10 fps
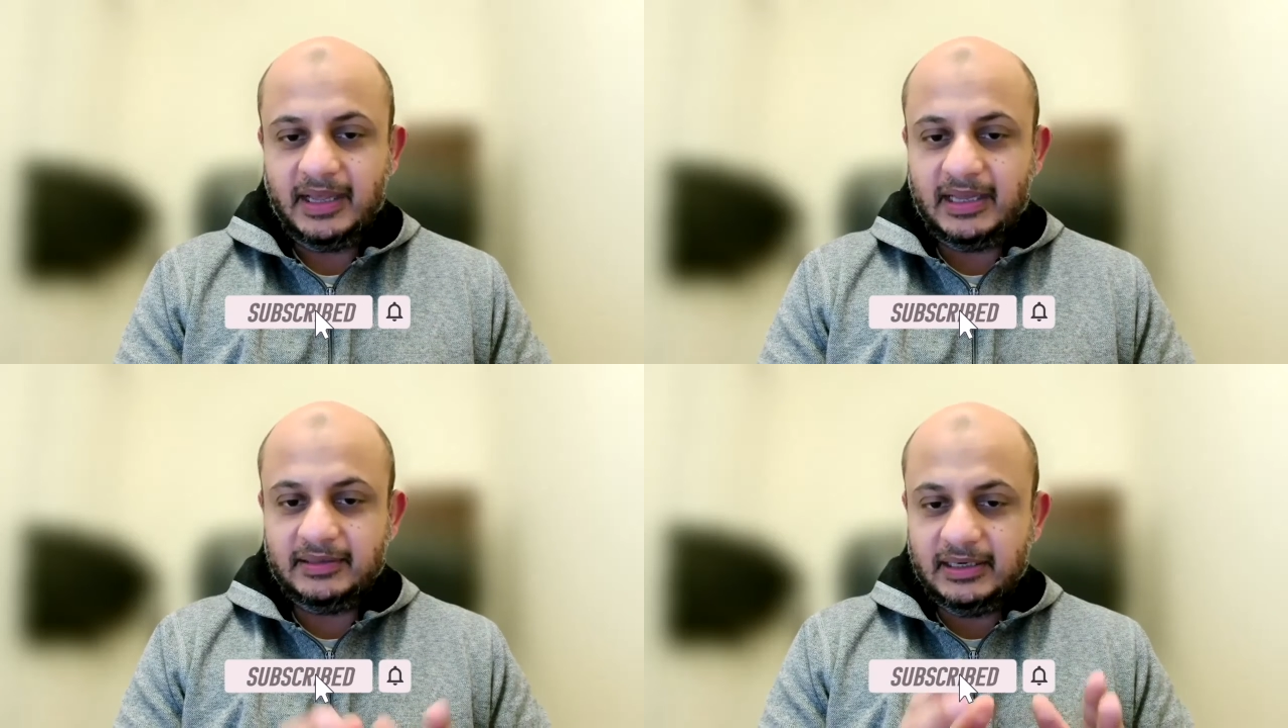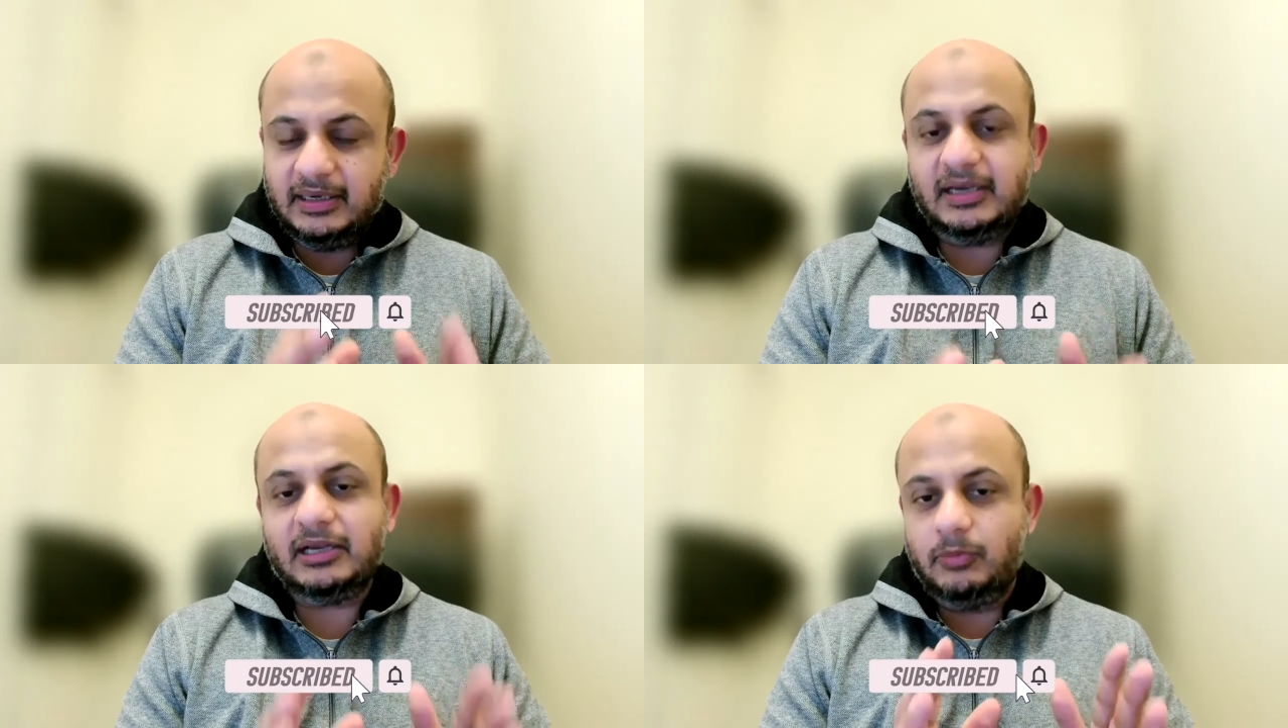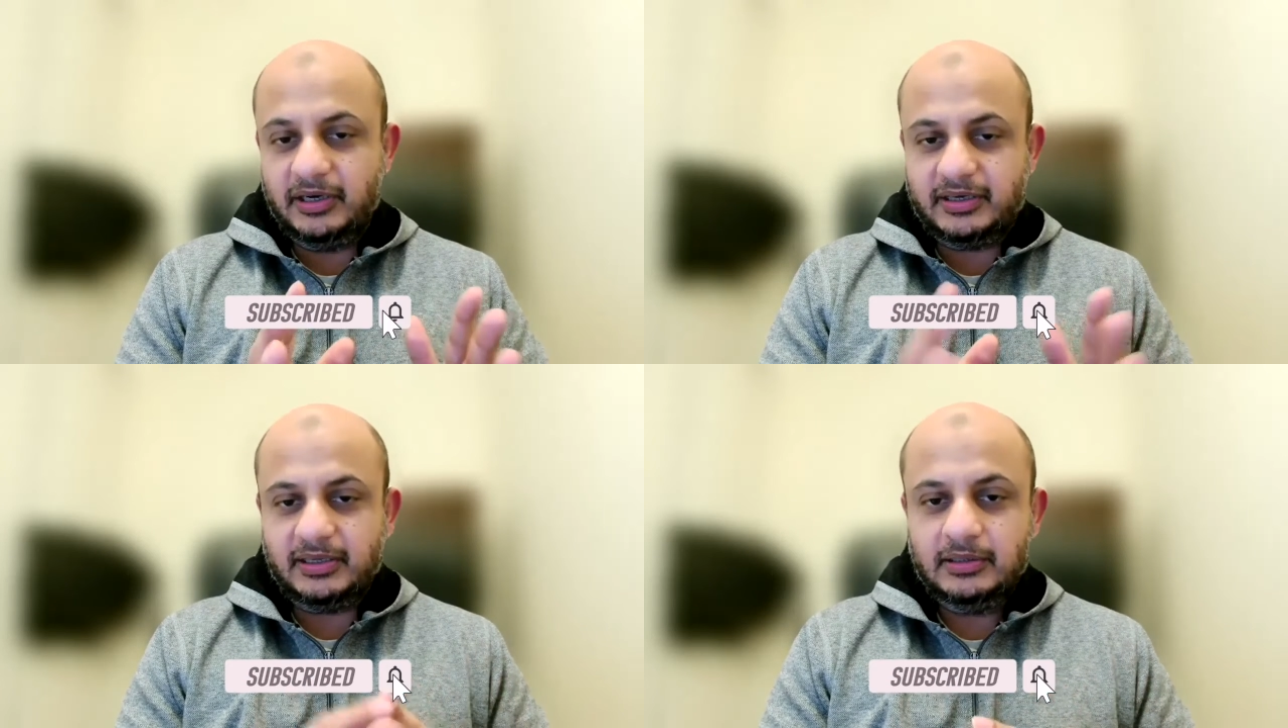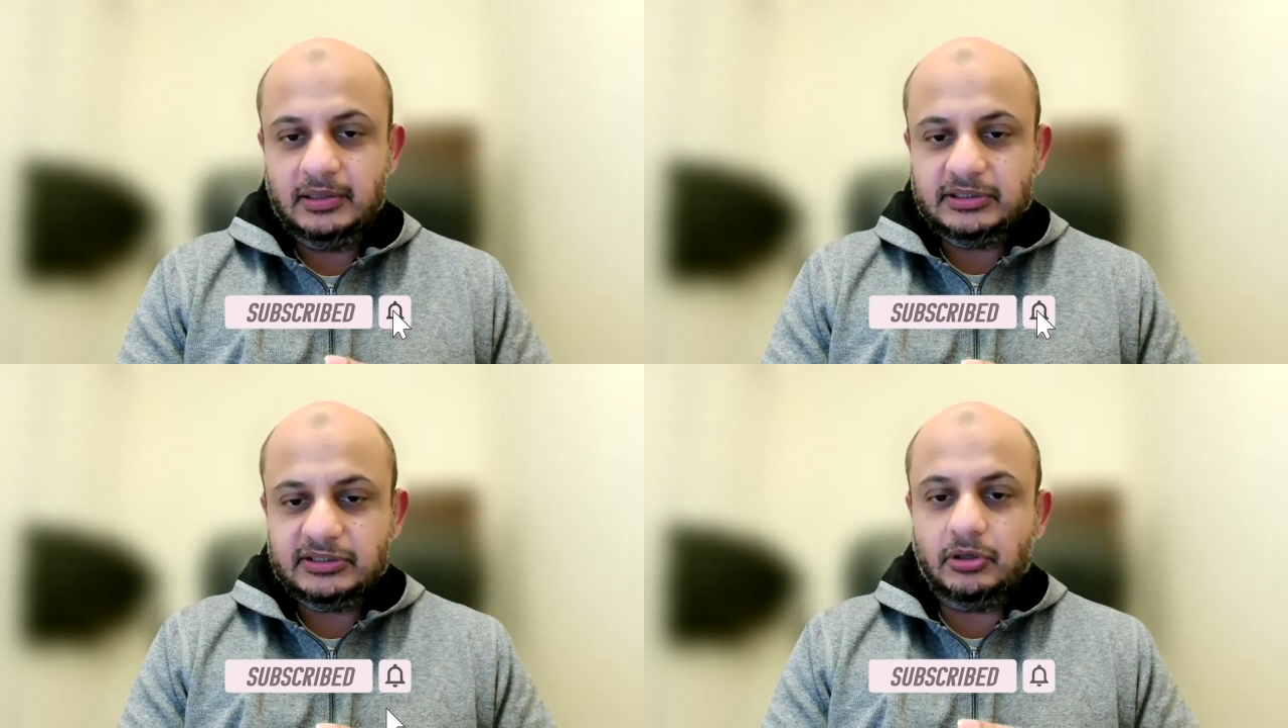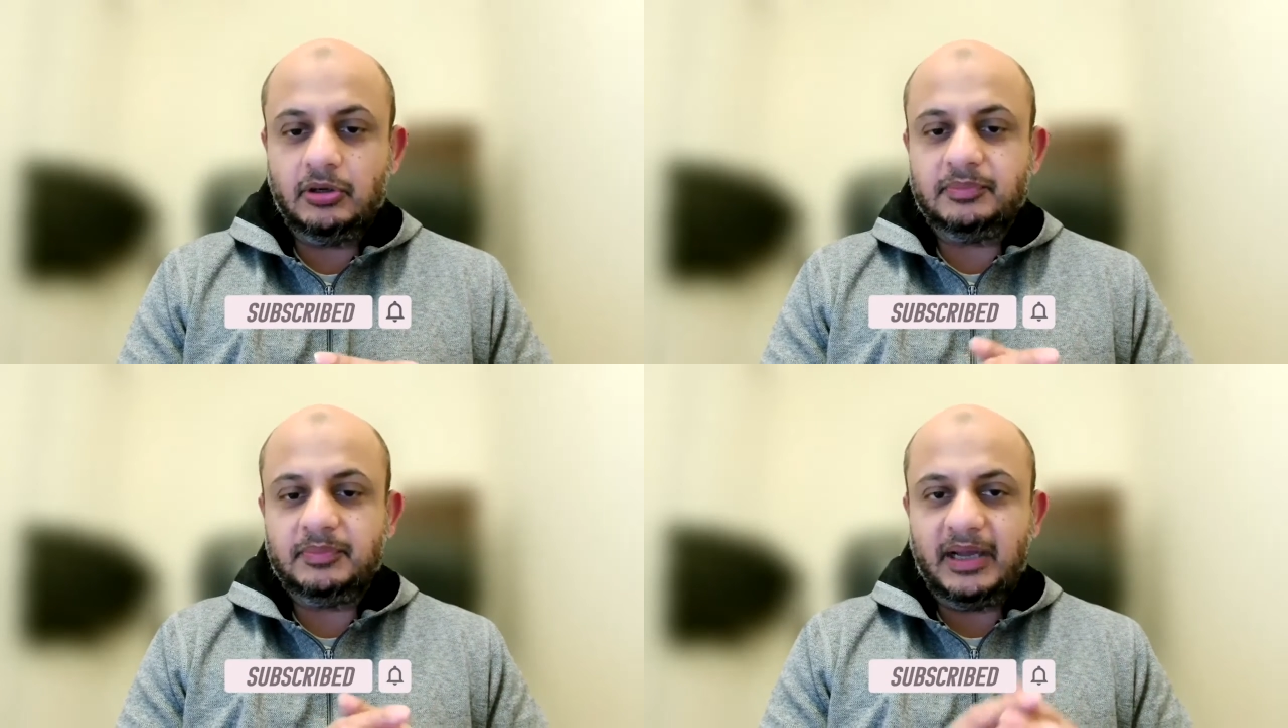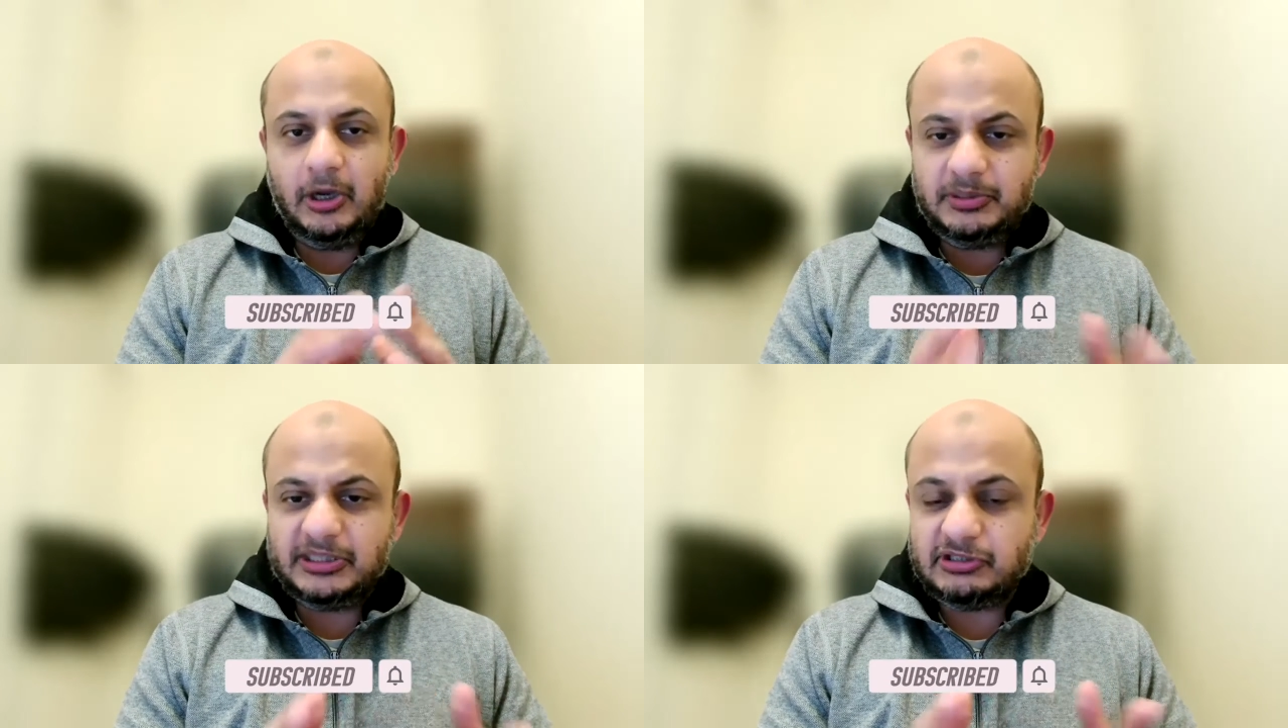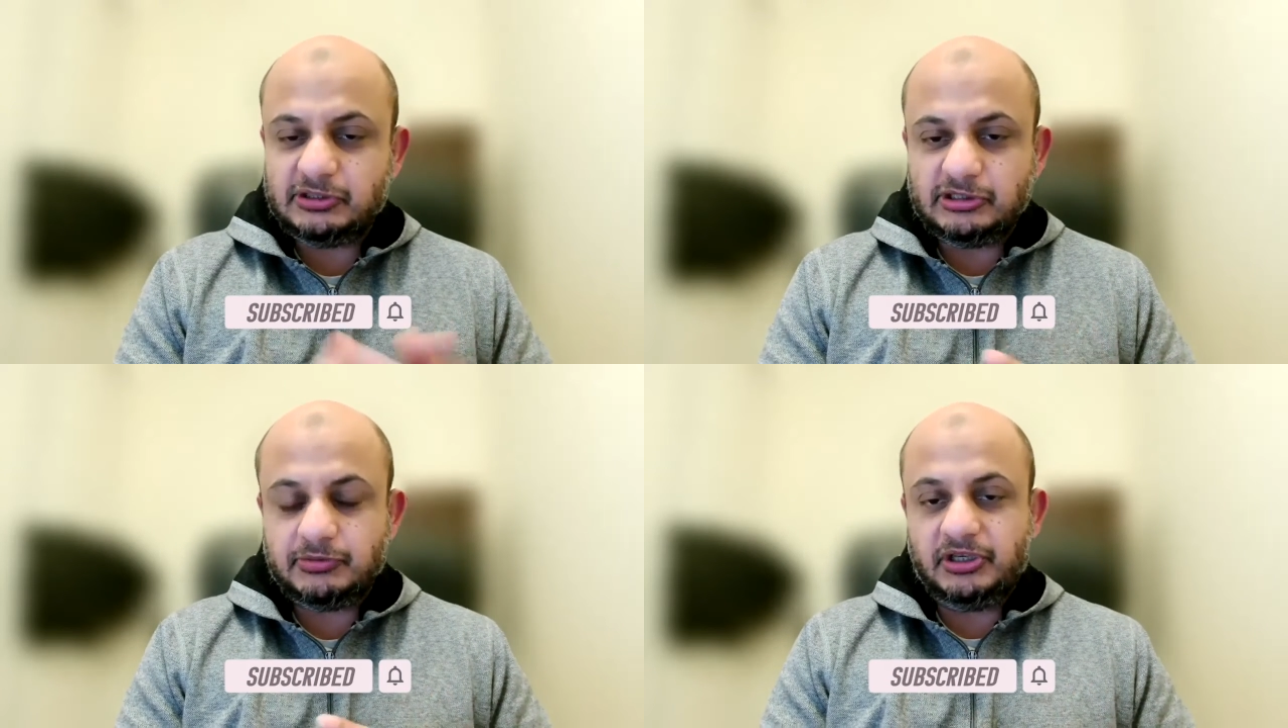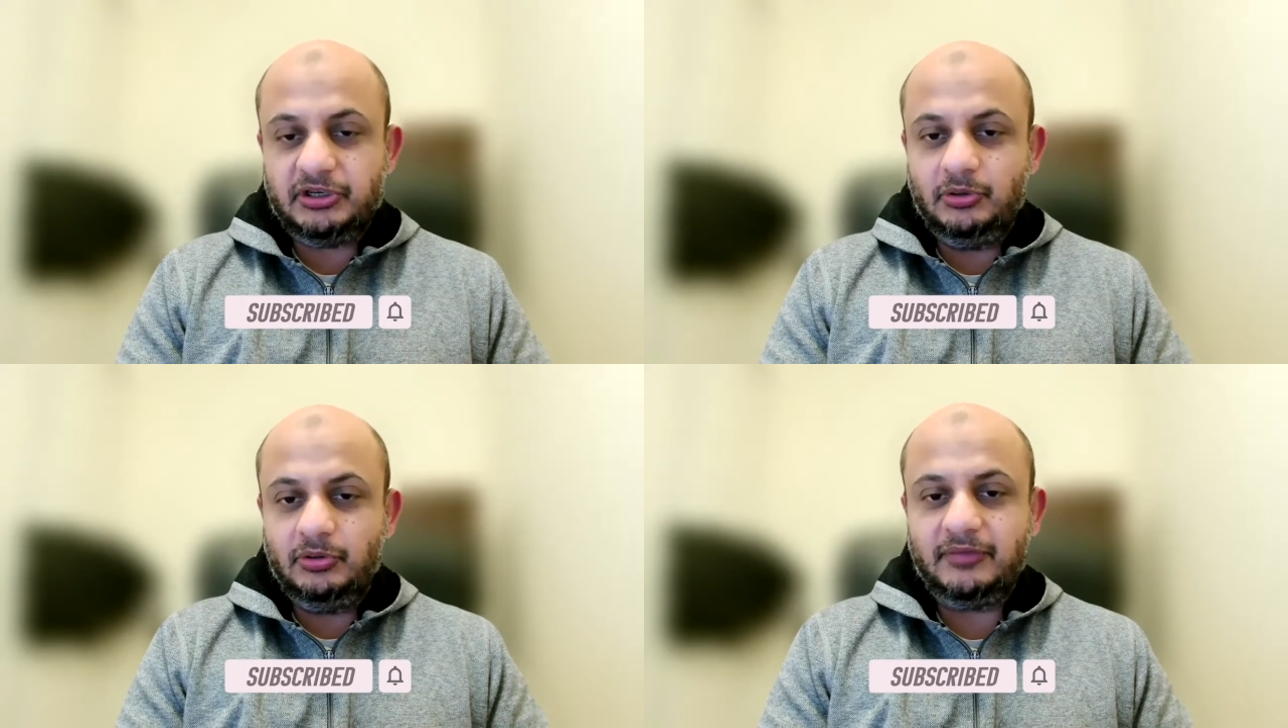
and it, will work. So I hope this was useful to you.